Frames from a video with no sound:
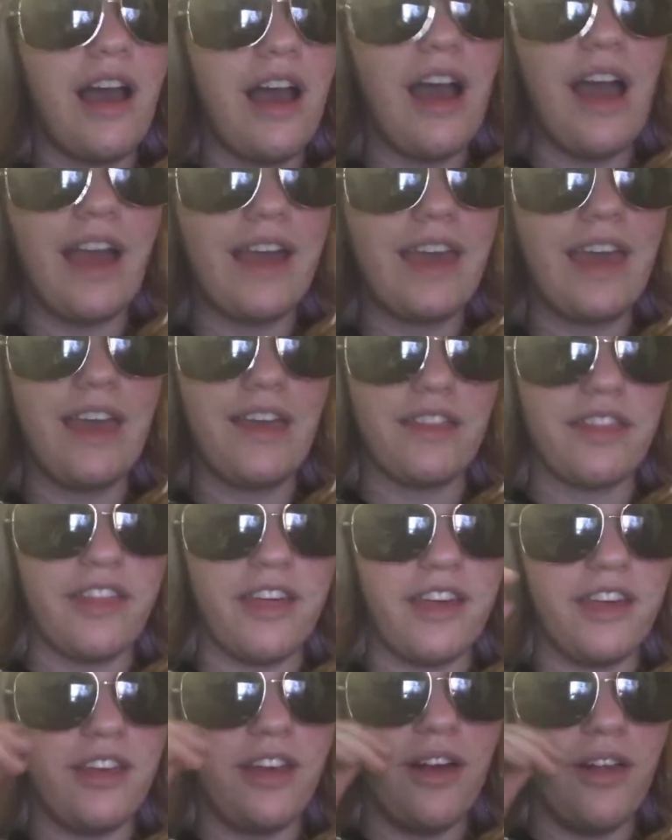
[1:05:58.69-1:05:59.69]
I can't
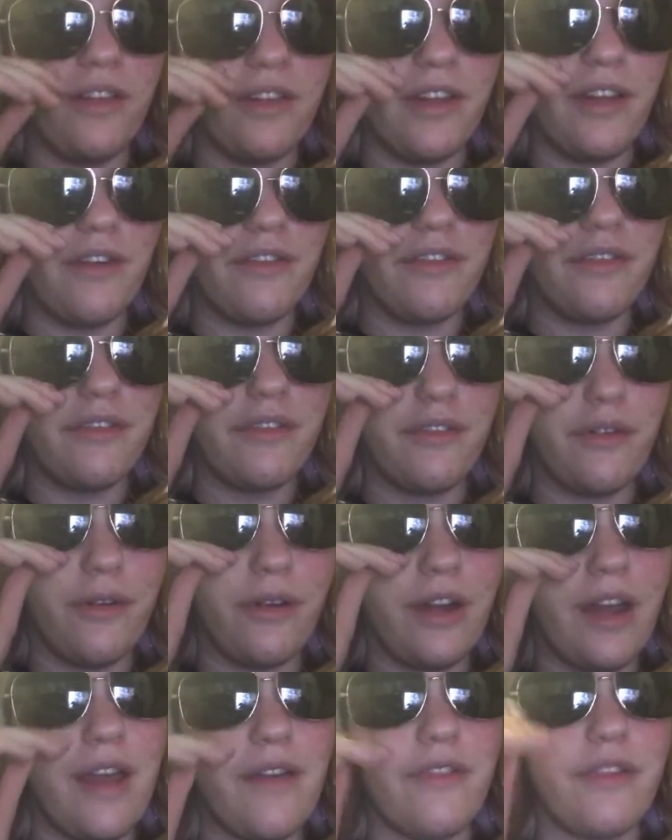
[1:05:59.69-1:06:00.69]
thank y'all enough
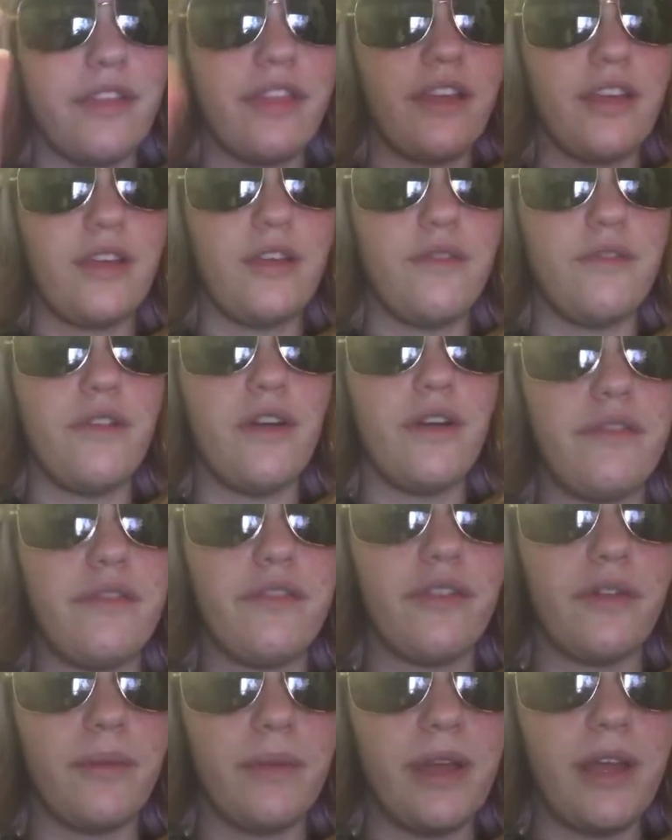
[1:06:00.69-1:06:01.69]
for everything you've
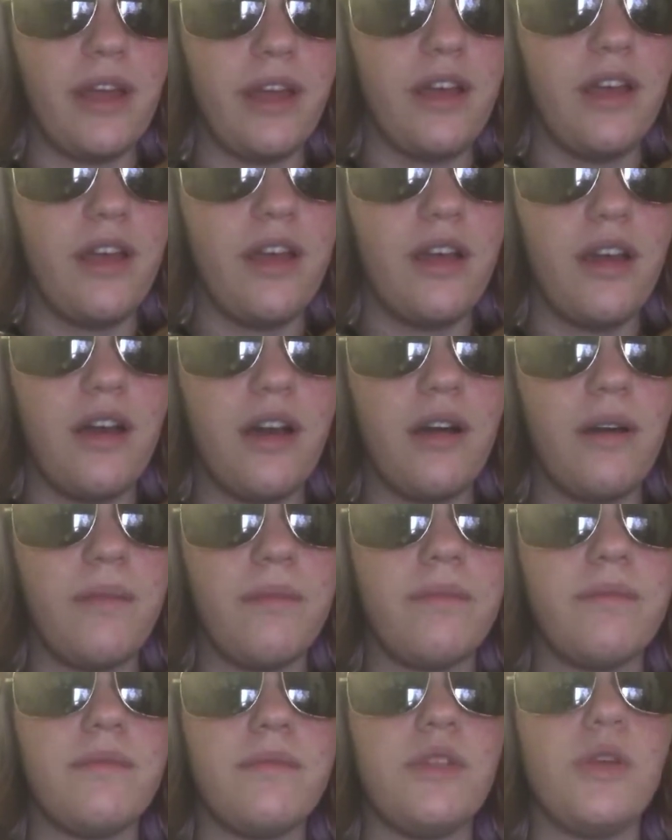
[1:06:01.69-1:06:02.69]
for me.
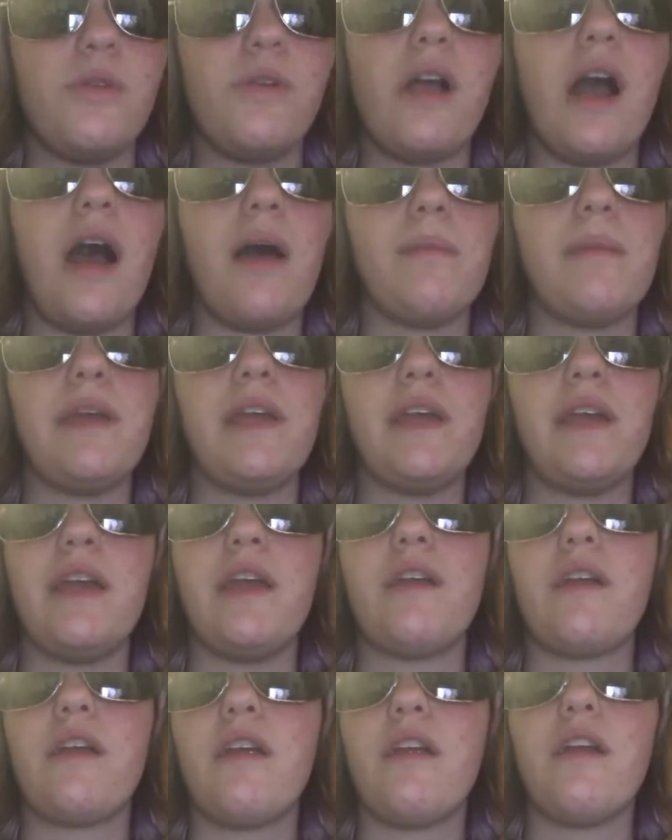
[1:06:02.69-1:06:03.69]
You got me
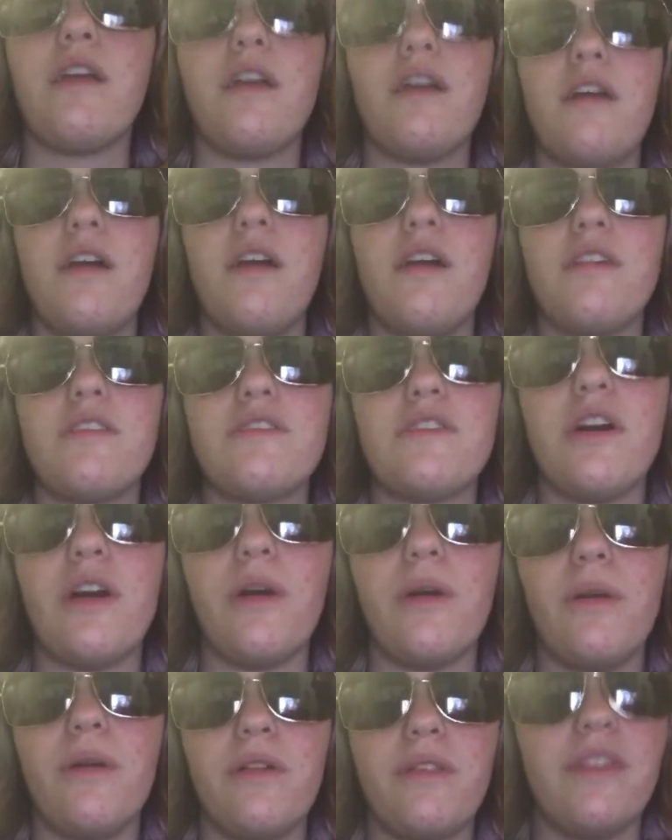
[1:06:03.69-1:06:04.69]
here,
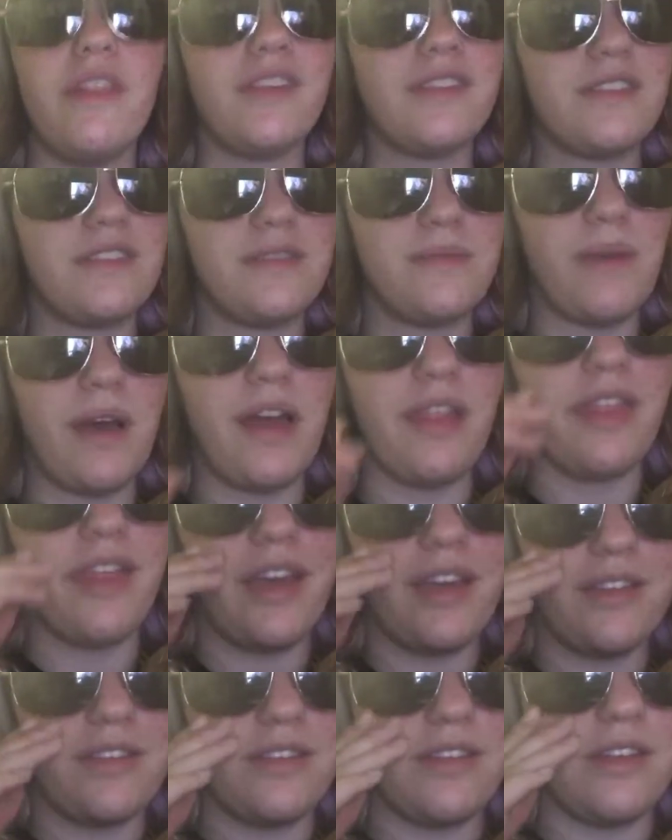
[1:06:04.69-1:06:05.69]
so this is my
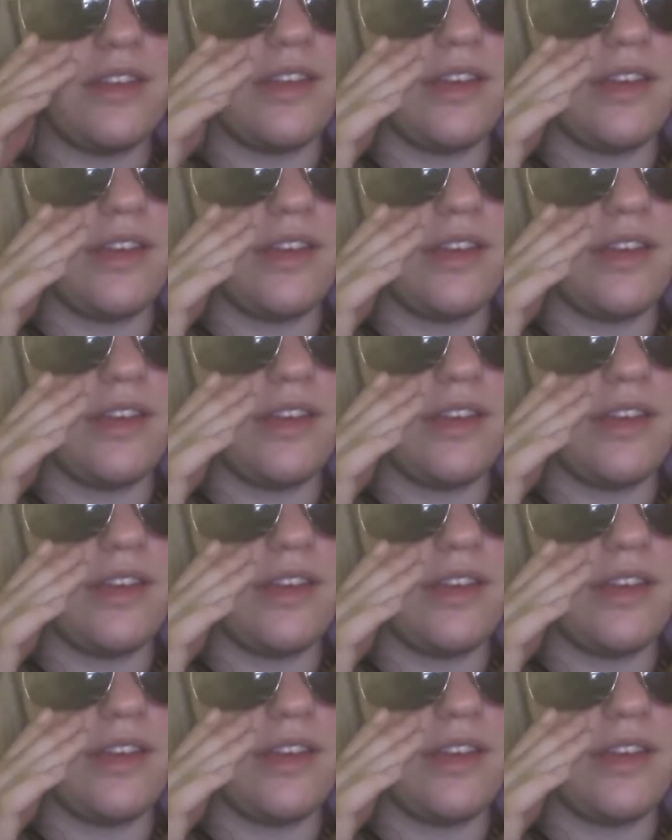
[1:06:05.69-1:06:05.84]
thanks to